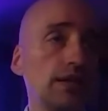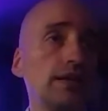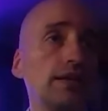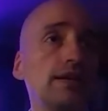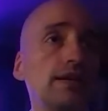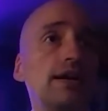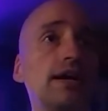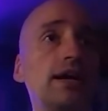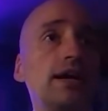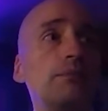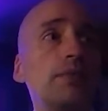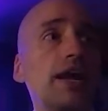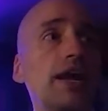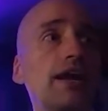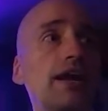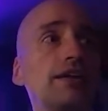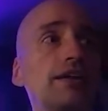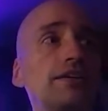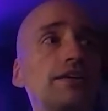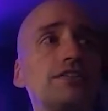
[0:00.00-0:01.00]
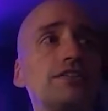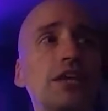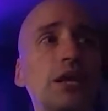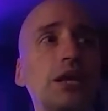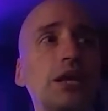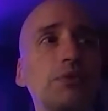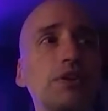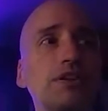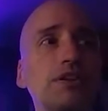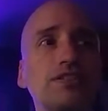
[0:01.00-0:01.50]
And
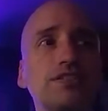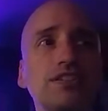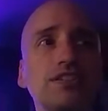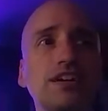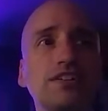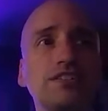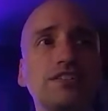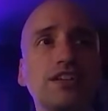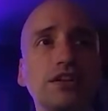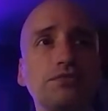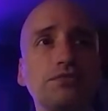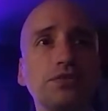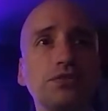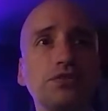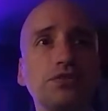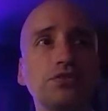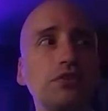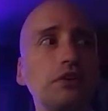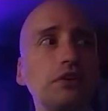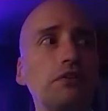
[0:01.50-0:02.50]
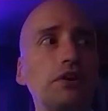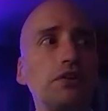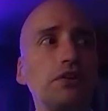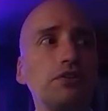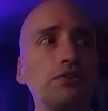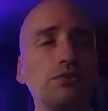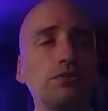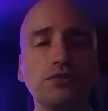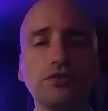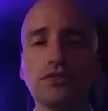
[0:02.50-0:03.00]
disabling the CSS for screen reader
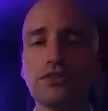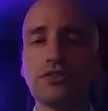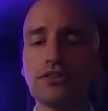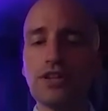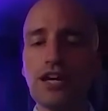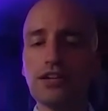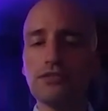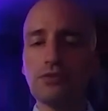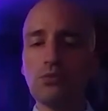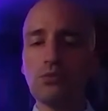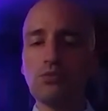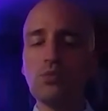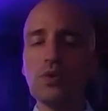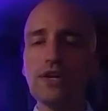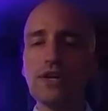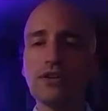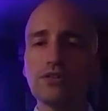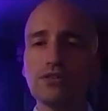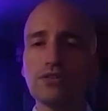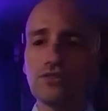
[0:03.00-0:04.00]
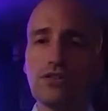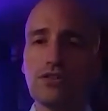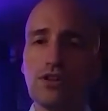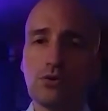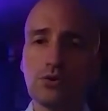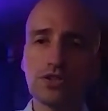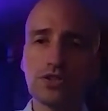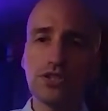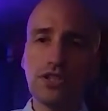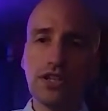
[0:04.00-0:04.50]
users is kind of a weird
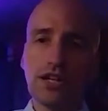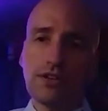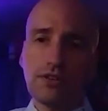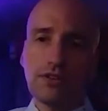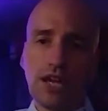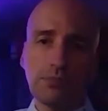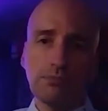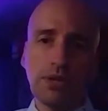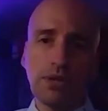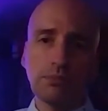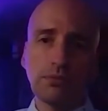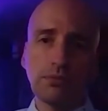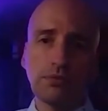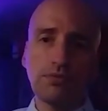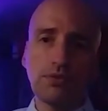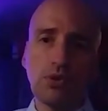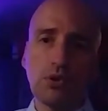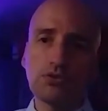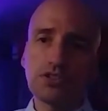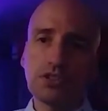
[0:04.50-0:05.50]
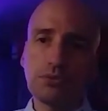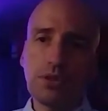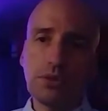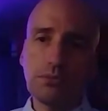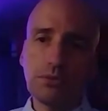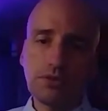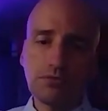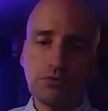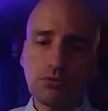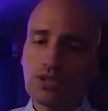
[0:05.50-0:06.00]
notion that I've had people float to me
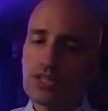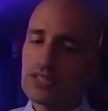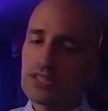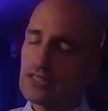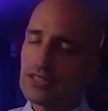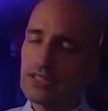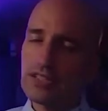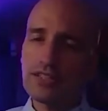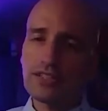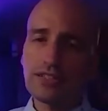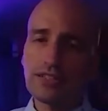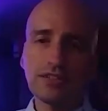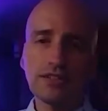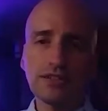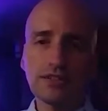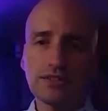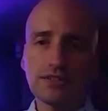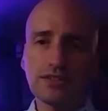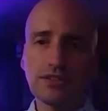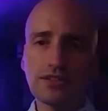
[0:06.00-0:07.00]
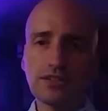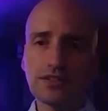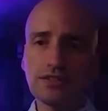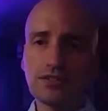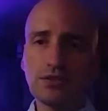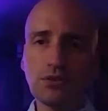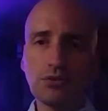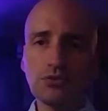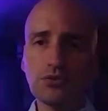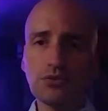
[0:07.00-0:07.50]
before.
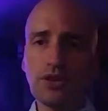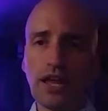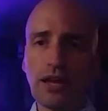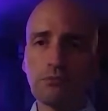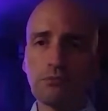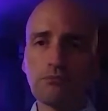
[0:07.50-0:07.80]
Don't do that.